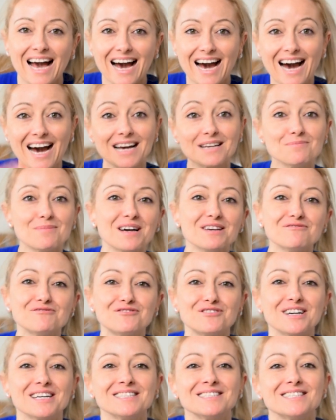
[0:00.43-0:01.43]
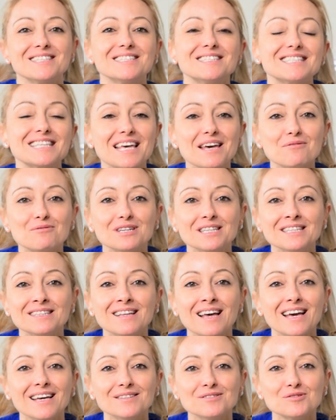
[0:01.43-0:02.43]
Hi my friends, it's Karen
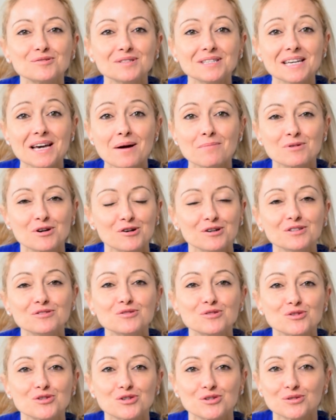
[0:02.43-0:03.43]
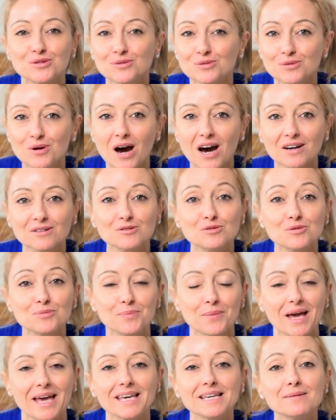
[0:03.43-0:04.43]
and today I'm going to show you how to
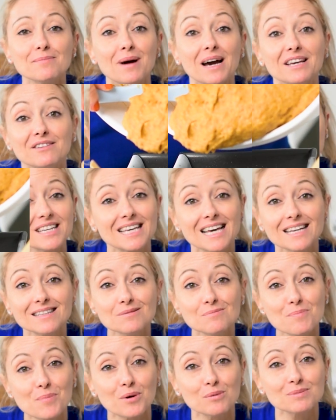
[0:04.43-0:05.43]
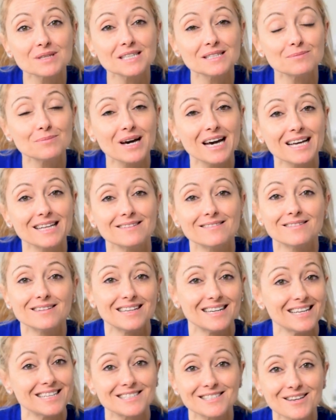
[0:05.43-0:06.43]
make my vegan pumpkin bread.
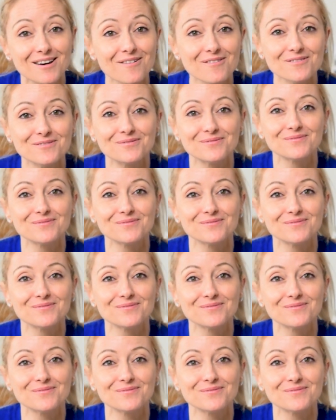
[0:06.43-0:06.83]
Let's go!